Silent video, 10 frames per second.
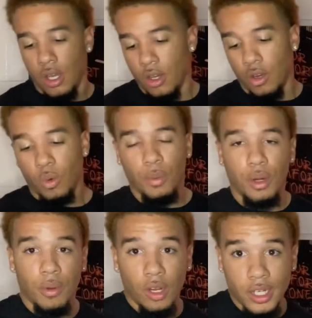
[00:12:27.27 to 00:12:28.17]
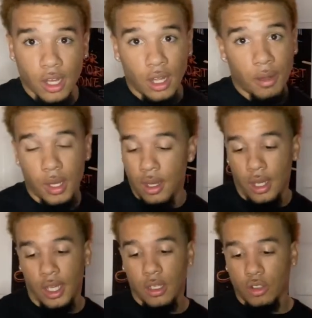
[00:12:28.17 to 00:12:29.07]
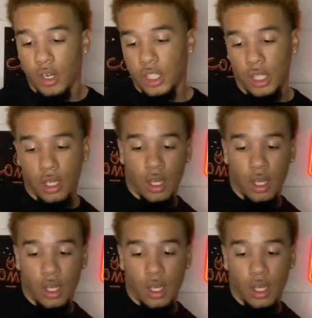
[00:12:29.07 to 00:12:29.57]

Or want to put a ponytail up, get a scrunchie.